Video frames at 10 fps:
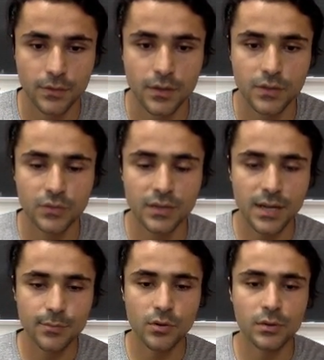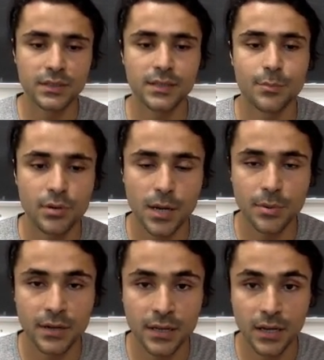So dipole is a
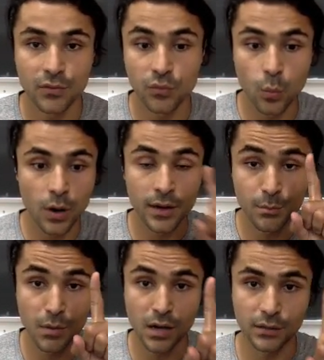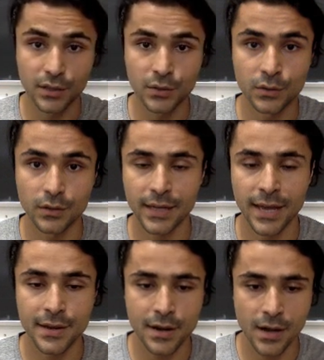property of one molecule,
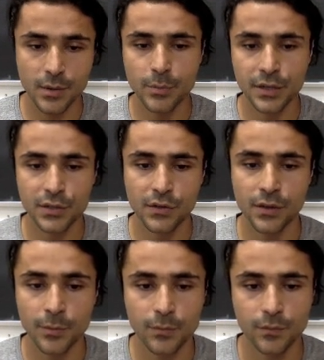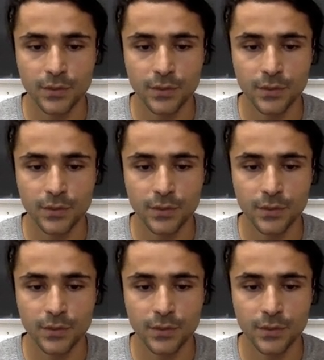okay? Not a bunch of them.